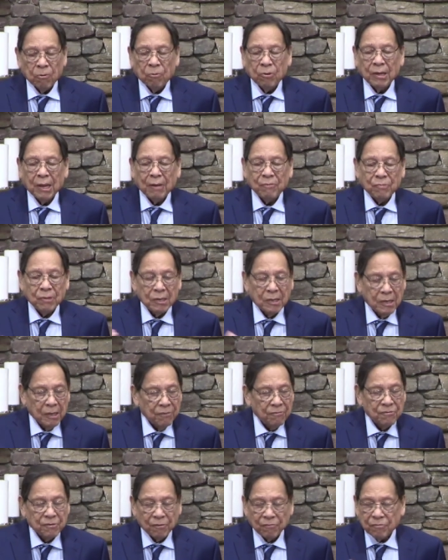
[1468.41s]
We have the
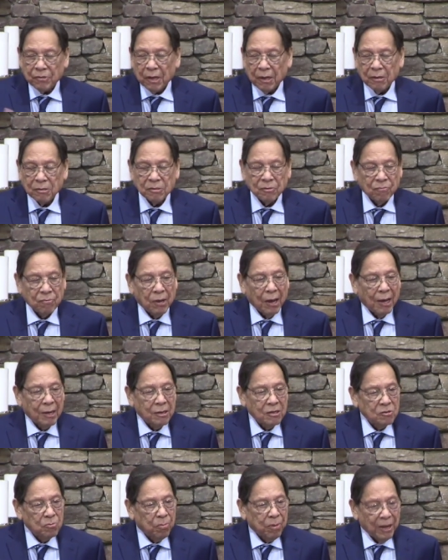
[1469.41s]
gifts of tongues, of
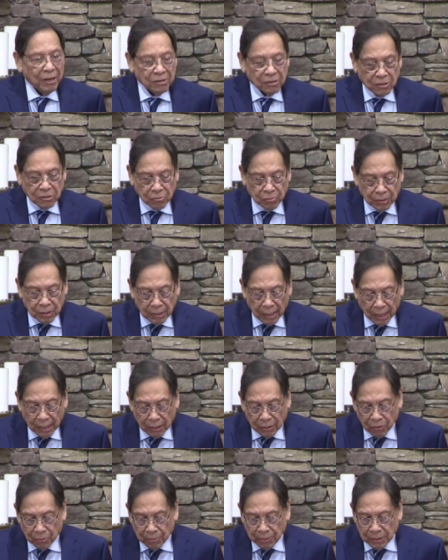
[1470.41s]
God has blessed us with that
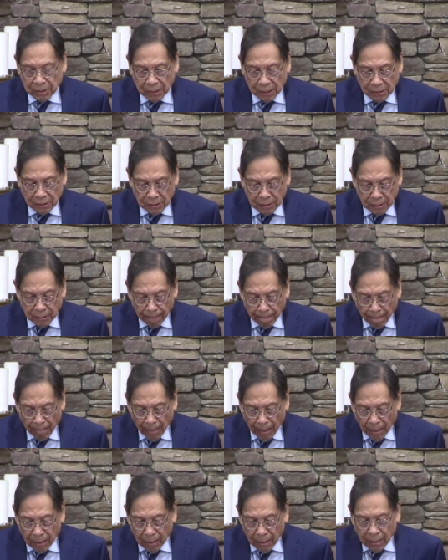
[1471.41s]
interpretation
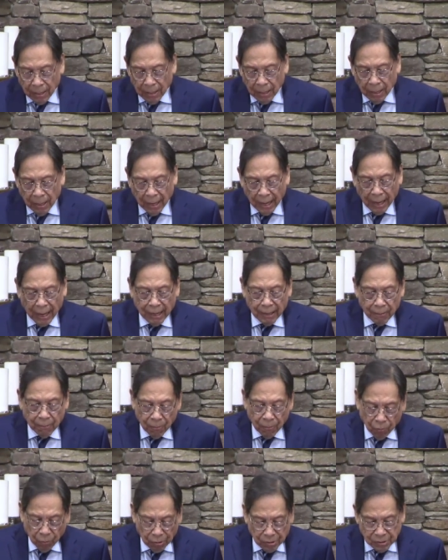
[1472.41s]
and
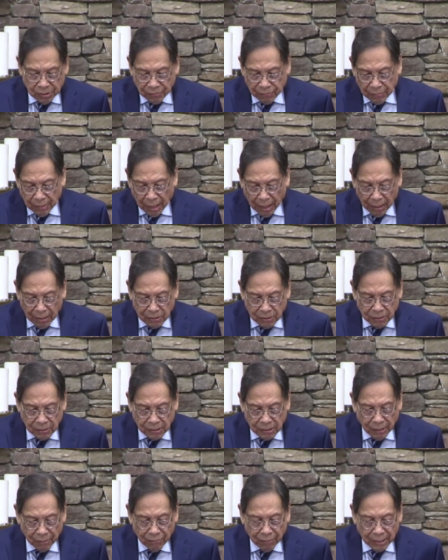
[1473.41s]
words of knowledge and
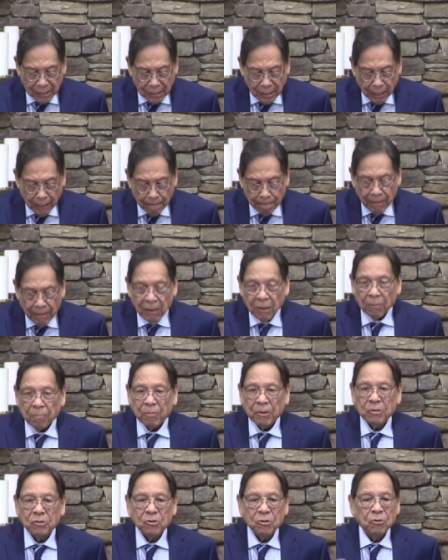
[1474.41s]
stuff like that.
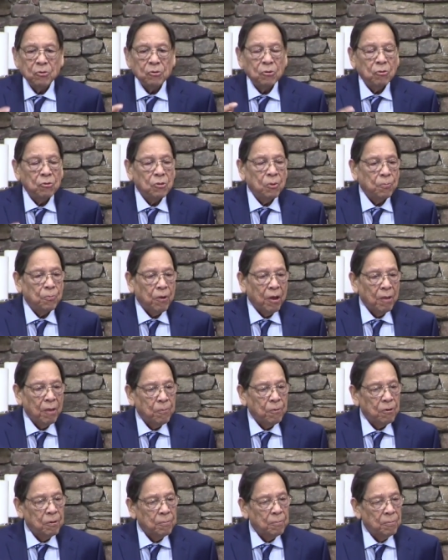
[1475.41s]
But do you know the
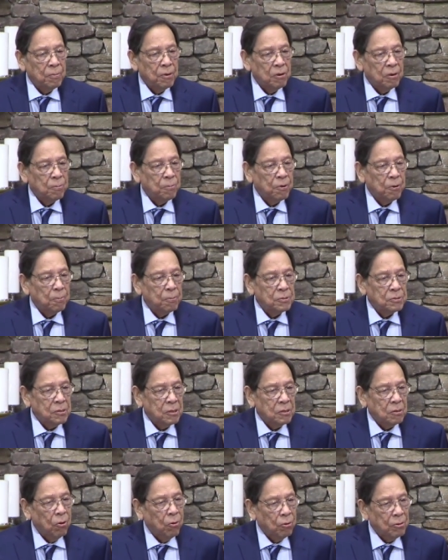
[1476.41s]
primary purpose
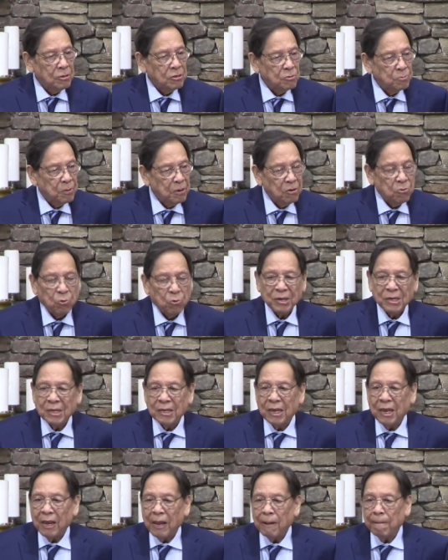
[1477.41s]
of the Holy Spirit, what He
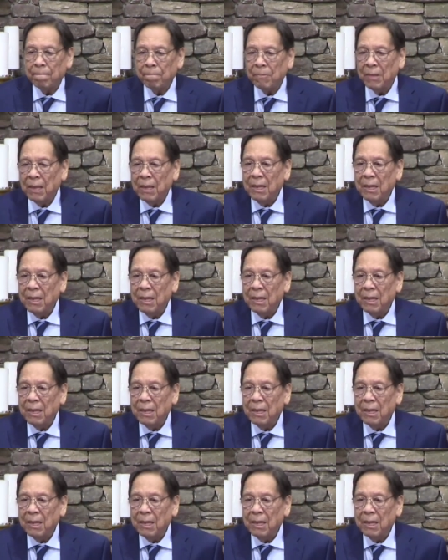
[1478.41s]
came?